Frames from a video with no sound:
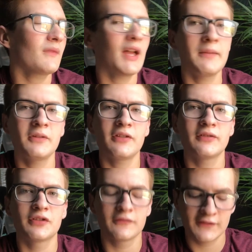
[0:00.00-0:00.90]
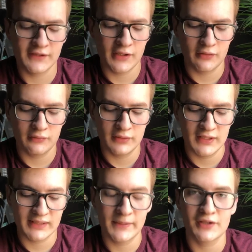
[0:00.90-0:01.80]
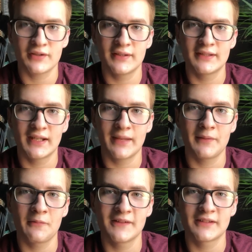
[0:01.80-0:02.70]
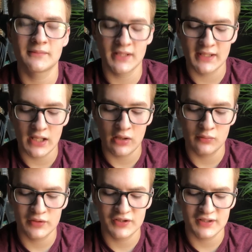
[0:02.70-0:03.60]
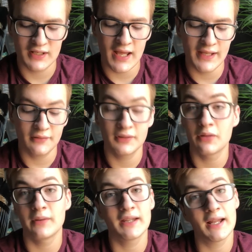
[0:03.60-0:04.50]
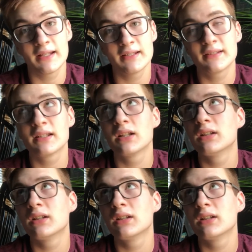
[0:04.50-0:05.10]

I'm a little nervous though, especially to get my wisdom teeth out, which I don't know when that is.